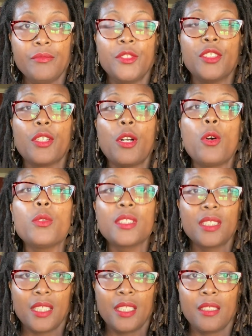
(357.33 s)
Your
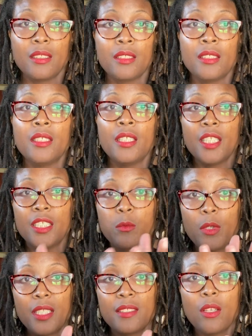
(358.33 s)
hosting is
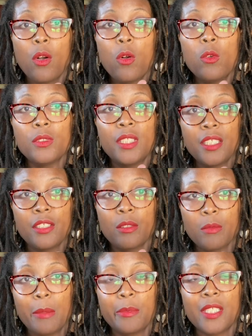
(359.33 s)
what is holding your
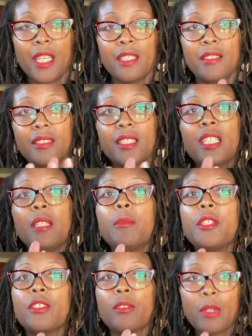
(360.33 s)
website. It is
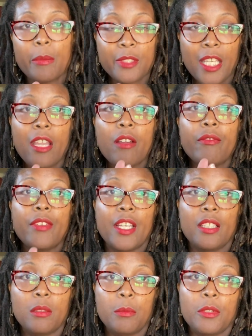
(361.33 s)
keeping your website
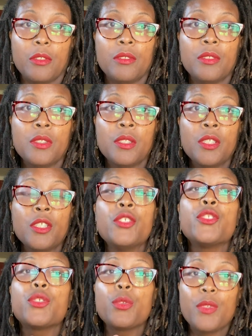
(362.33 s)
available
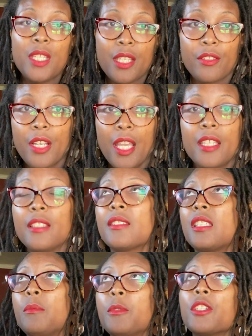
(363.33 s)
to the internet. It is
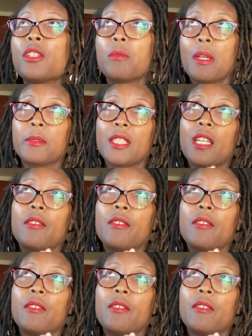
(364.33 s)
keeping your website